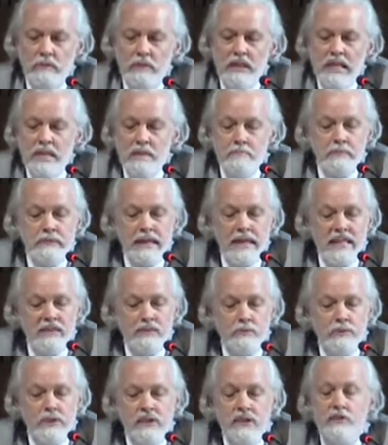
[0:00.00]
but he
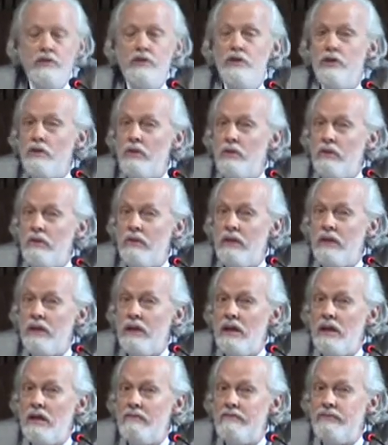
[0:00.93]
placed within you the
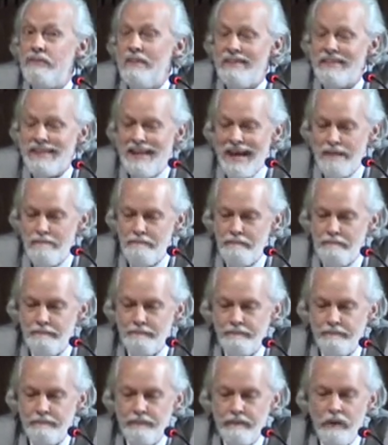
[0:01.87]
need for
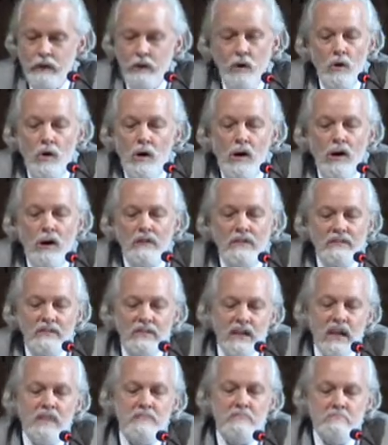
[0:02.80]
them.
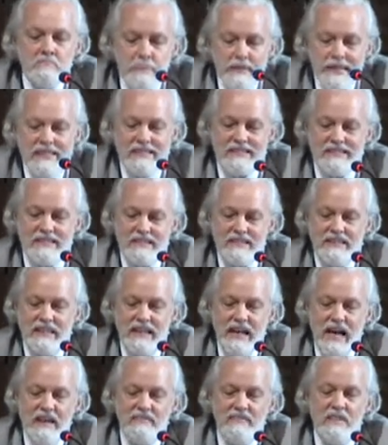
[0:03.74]
All dumb beasts
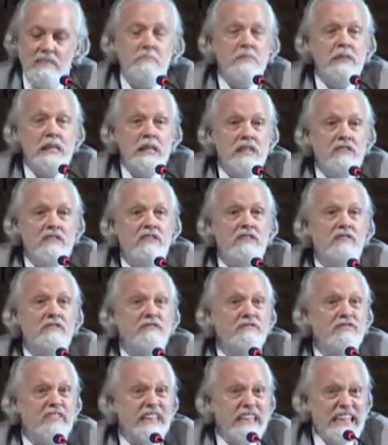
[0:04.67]
that have the means to
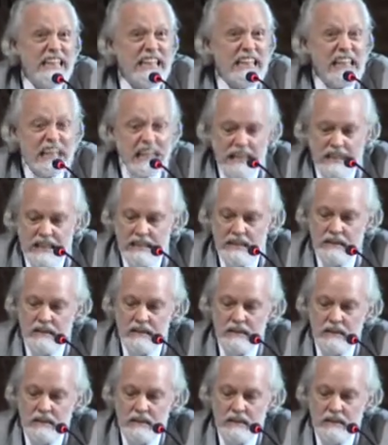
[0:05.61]
flee